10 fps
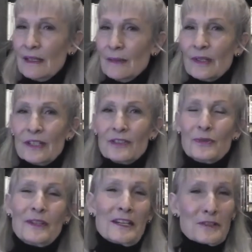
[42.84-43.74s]
But here's
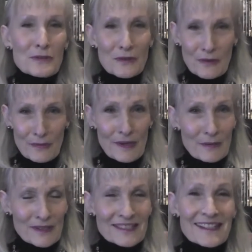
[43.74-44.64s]
what I do know about
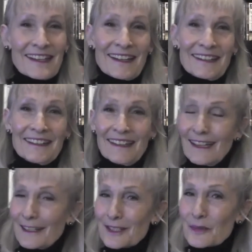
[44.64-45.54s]
what's ahead,
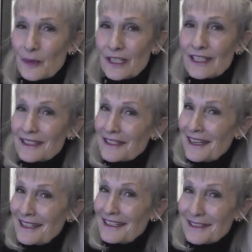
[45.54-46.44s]
and it's pretty
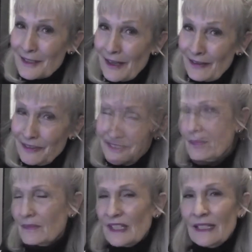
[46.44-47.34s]
exciting stuff.
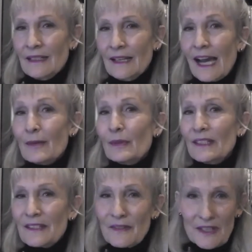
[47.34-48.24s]
I
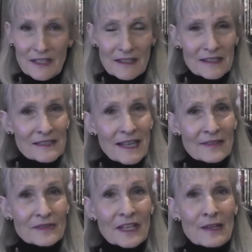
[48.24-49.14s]
believe that in this
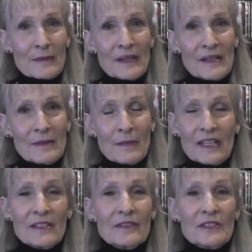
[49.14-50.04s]
lifetime,
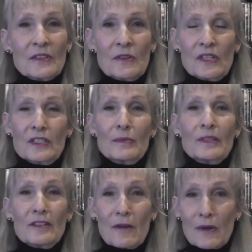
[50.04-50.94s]
many of us are going to be
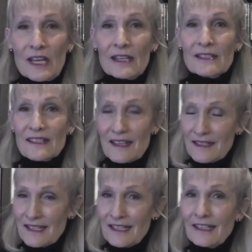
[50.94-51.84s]
knowing,
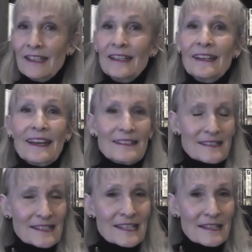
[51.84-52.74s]
sensing, and
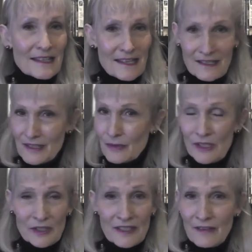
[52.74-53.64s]
seeing things that we
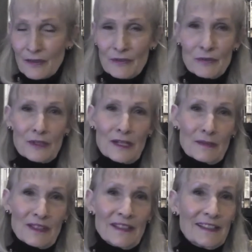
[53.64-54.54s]
could never have
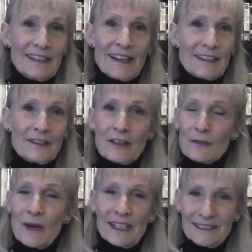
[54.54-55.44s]
dreamed, not in our
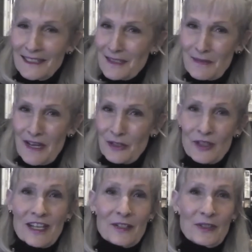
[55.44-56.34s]
wildest
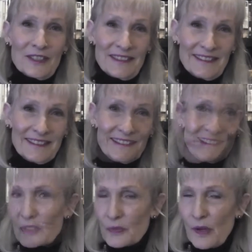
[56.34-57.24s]
imagination.
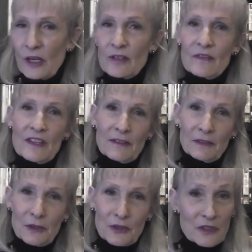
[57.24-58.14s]
This is part of the
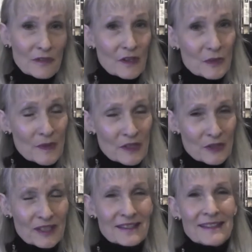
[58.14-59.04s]
evolution of our
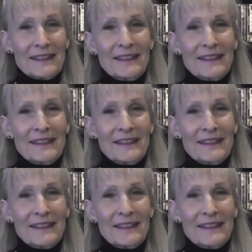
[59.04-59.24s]
species.